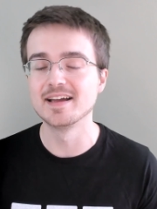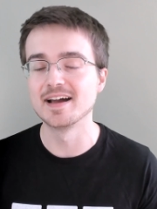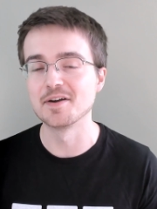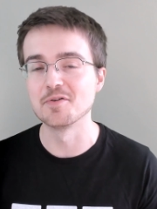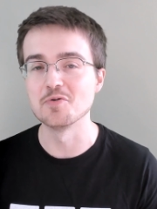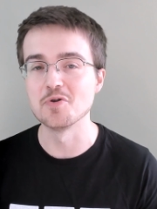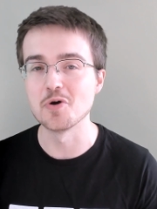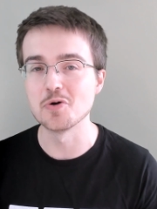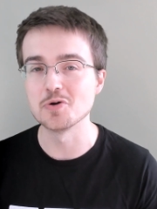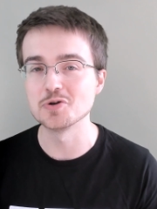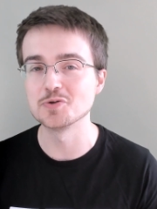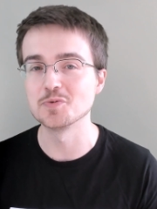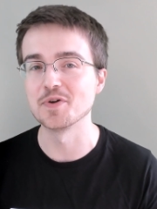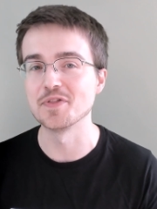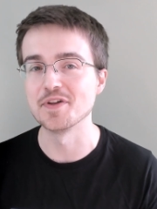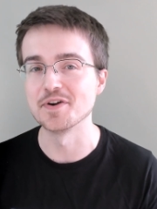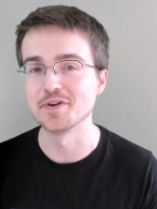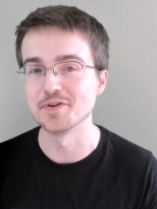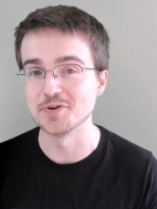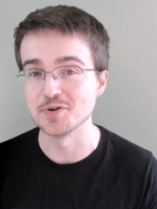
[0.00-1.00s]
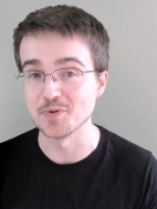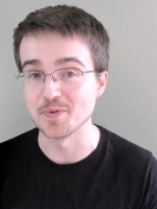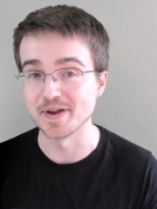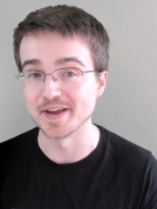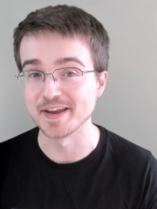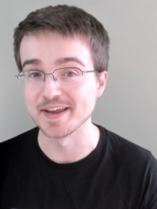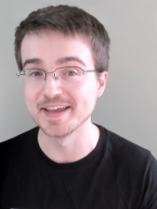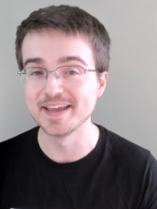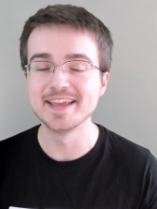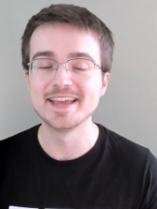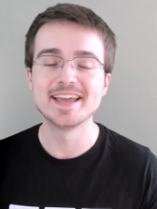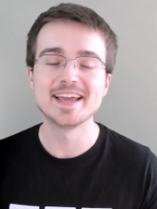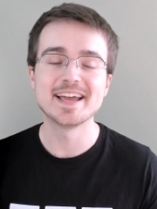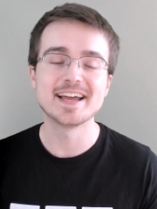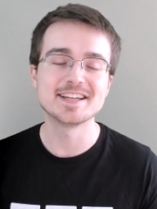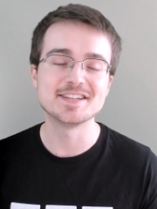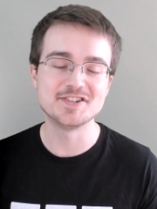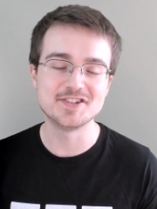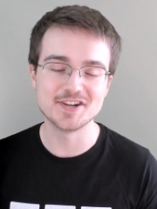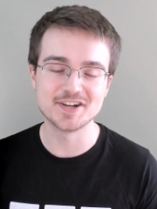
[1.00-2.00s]
and who knows what they're doing,
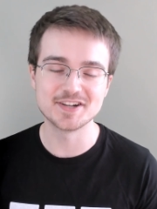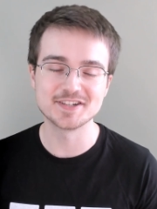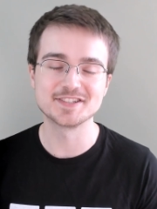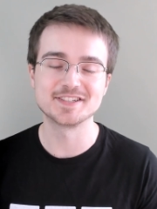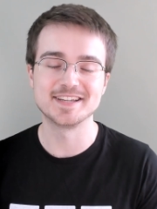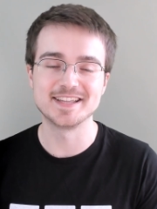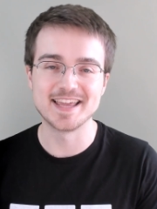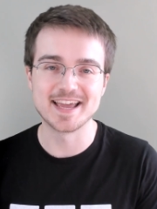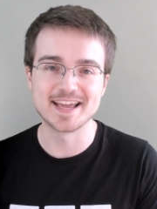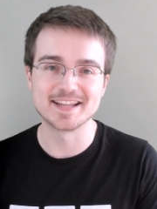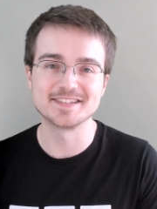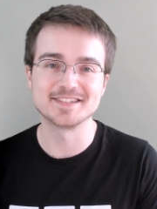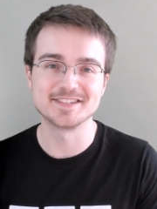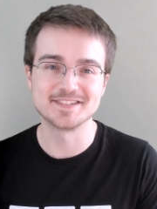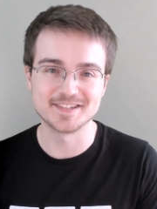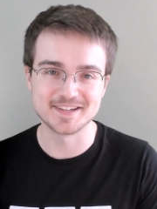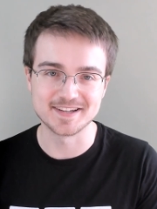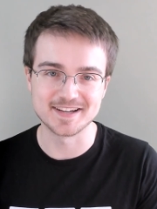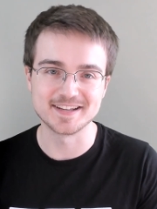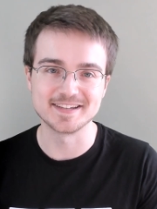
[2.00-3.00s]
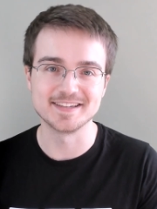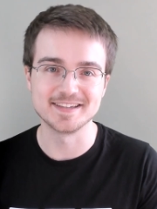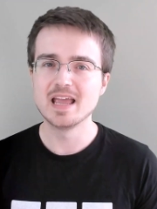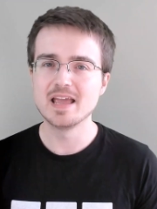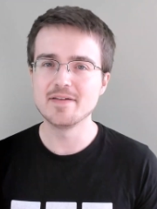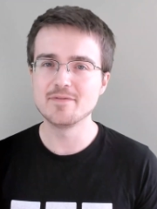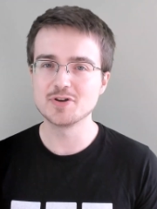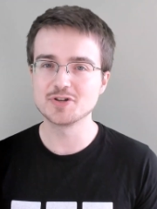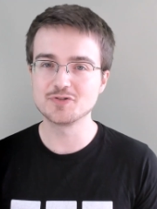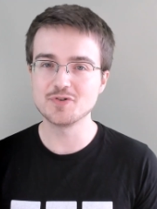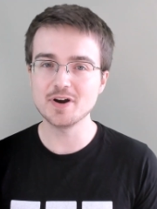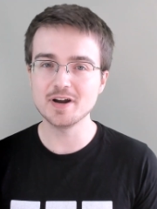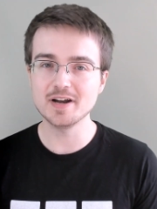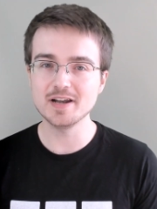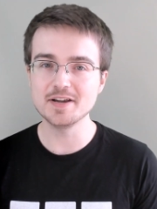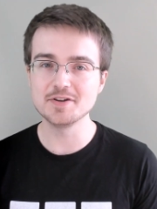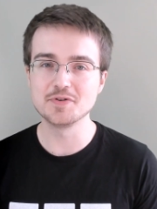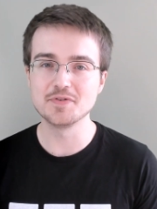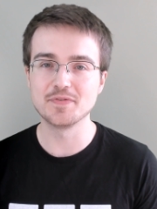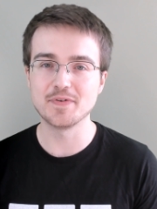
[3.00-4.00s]
and just get started. If you're
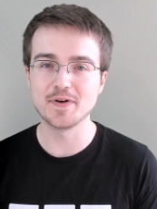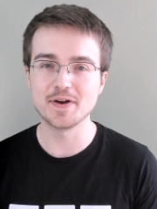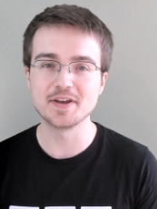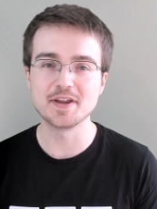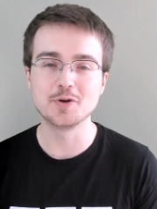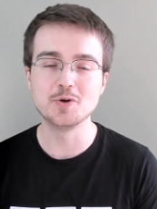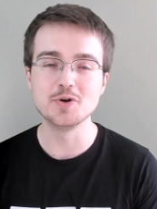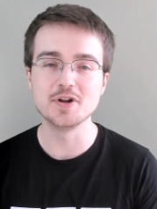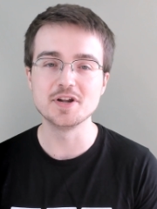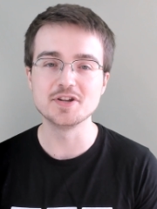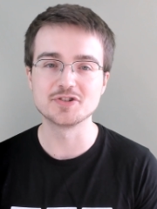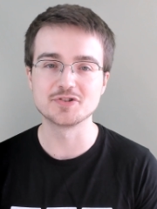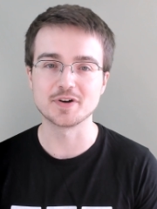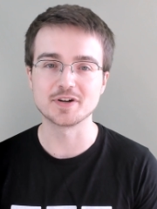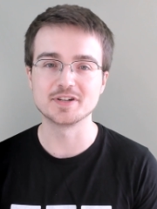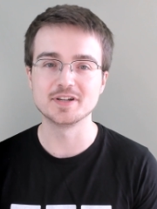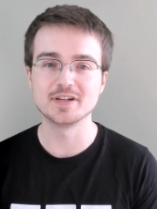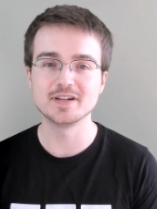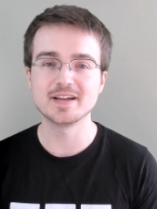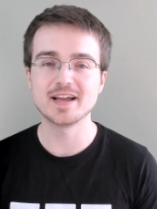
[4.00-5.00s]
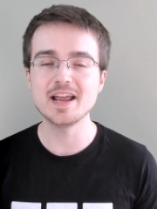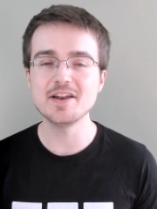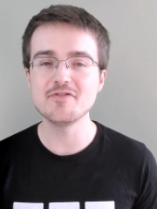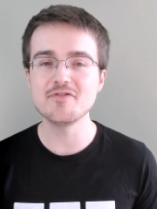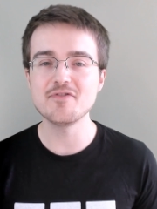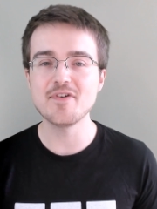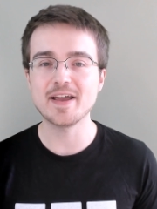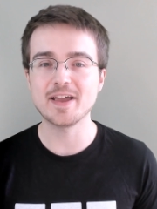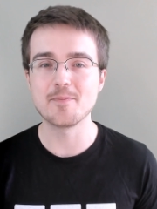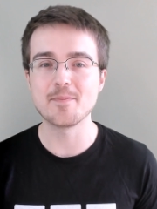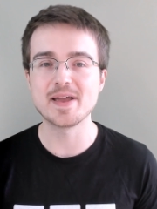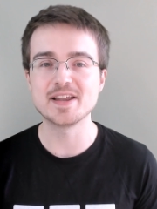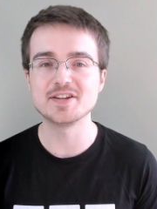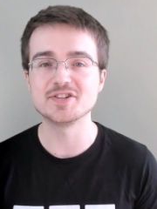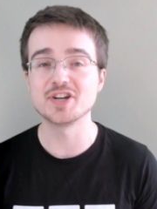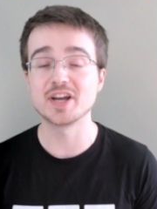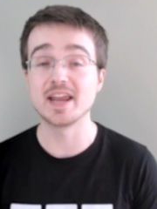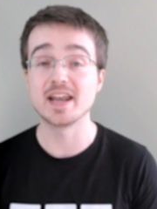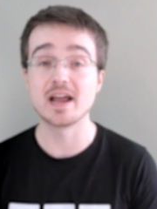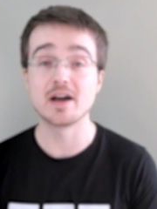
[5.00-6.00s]
struggling to find a good instructor, I'd recommend
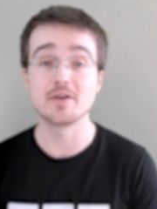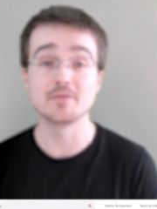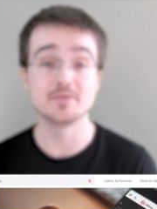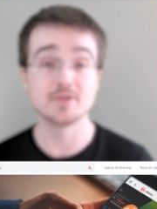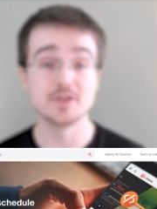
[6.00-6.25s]
checking out